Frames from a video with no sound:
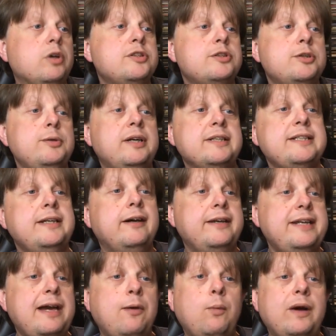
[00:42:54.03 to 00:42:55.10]

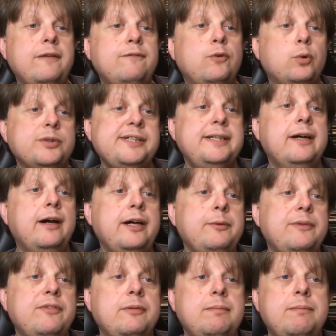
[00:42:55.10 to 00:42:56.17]
£2.99, now
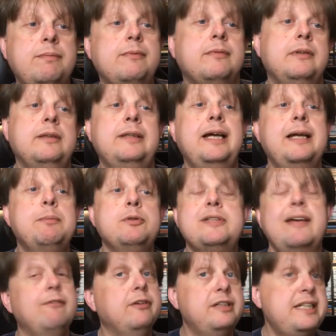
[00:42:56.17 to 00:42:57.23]
£1.49, with a label
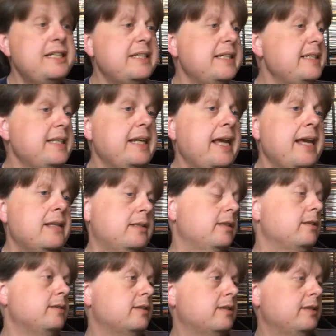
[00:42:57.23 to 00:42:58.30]
saying that disc is in
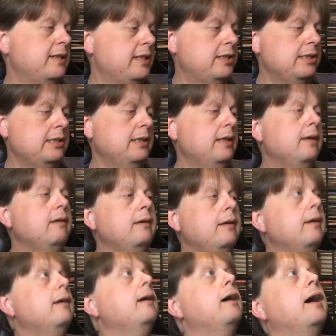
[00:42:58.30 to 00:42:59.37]
excellent condition.
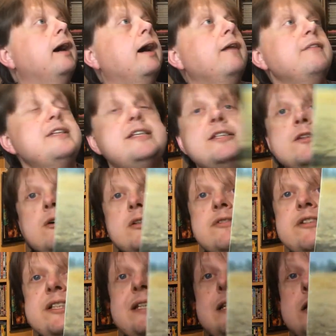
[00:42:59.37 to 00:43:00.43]
This is Songs for